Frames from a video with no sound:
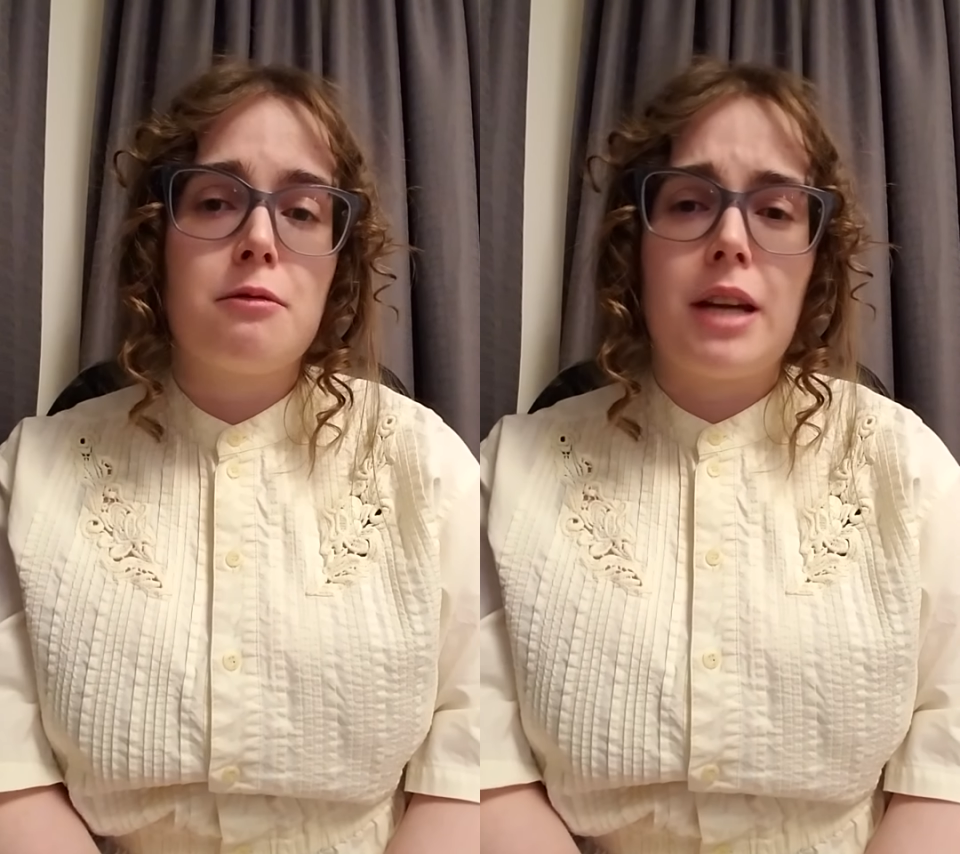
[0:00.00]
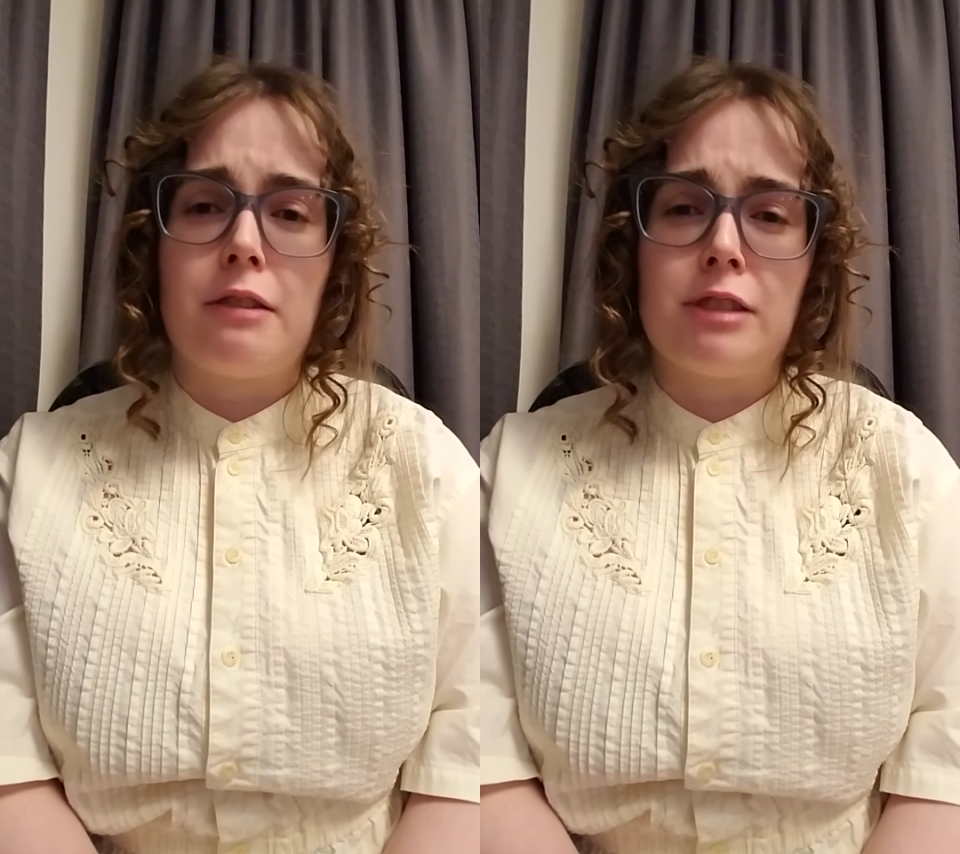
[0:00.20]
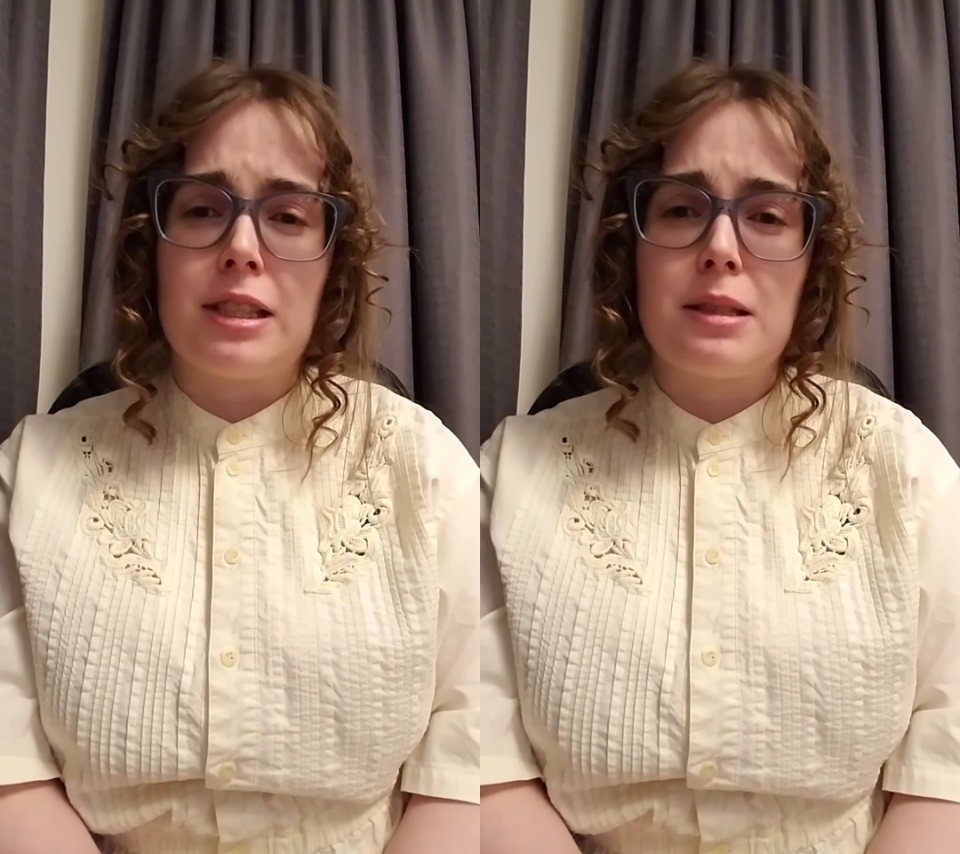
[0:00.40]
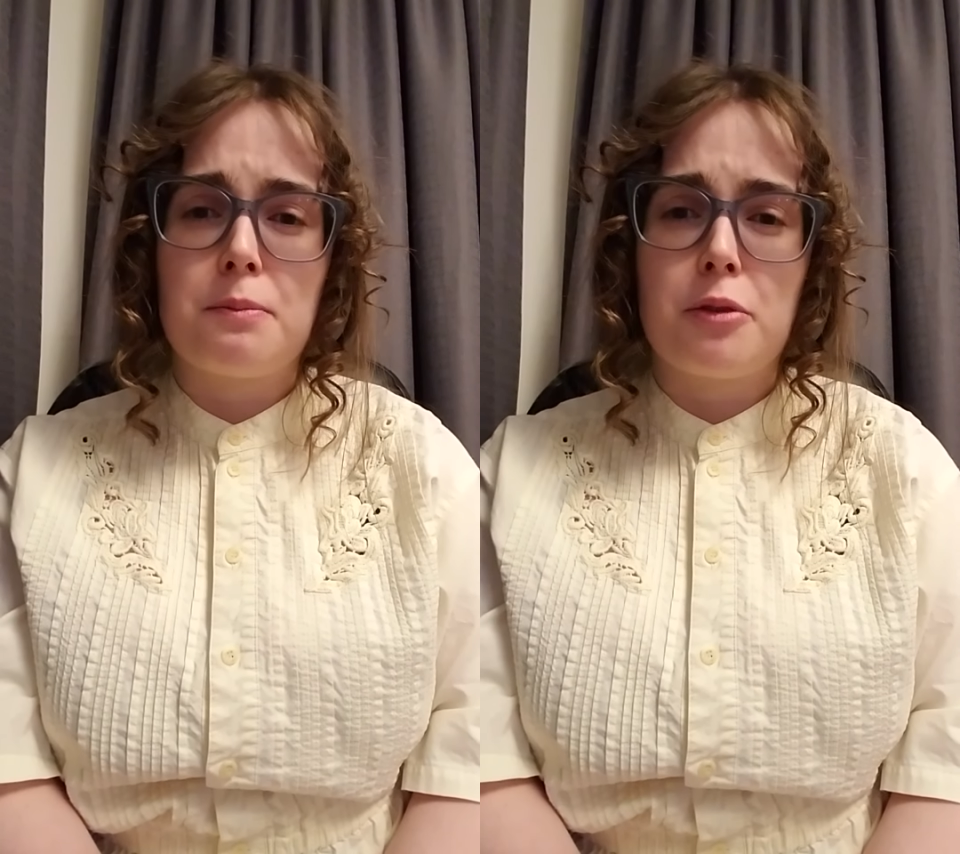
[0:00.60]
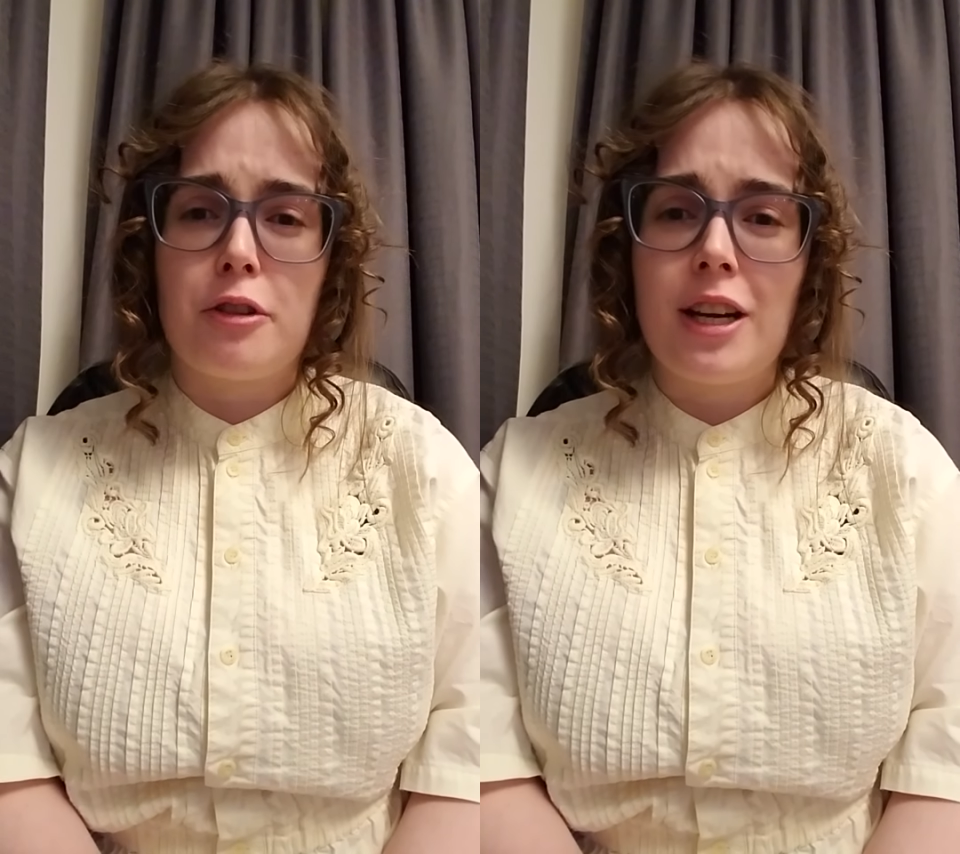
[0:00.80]
when I was
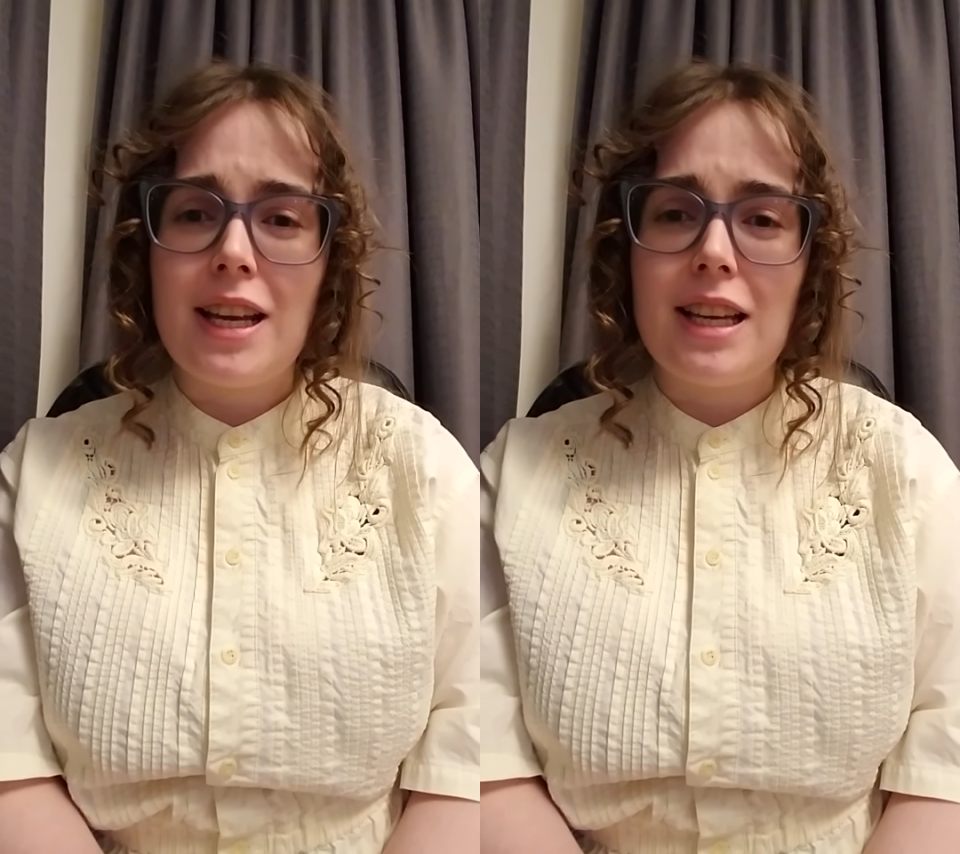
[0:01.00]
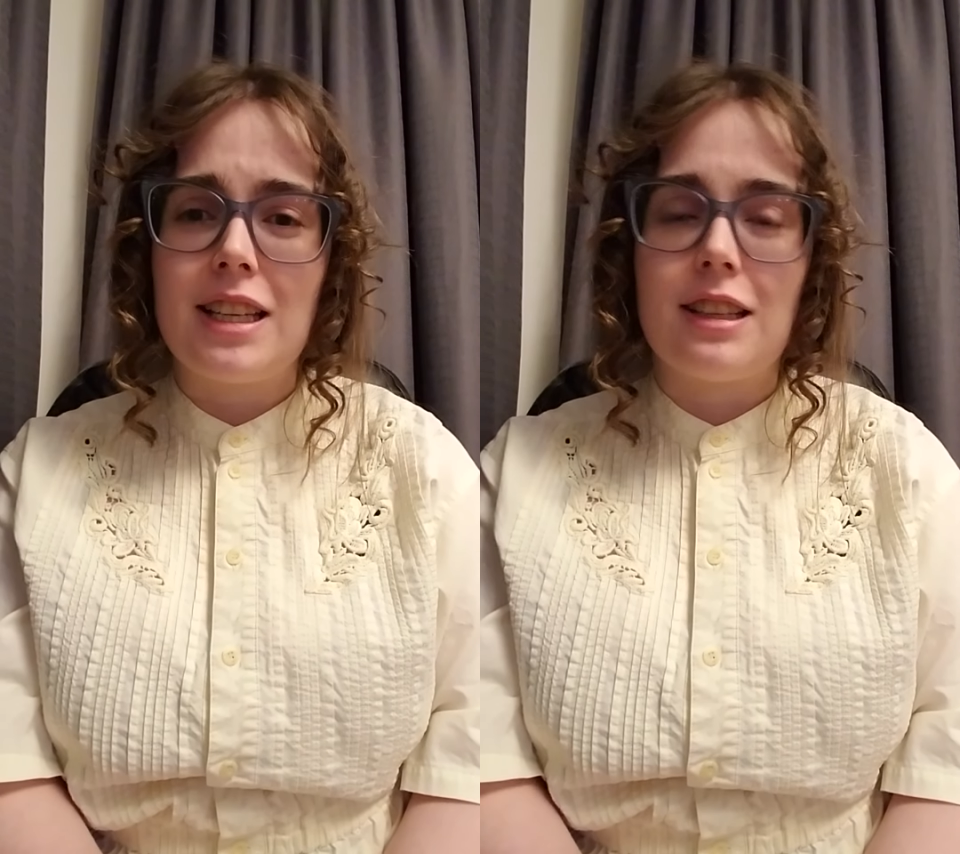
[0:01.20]
pretty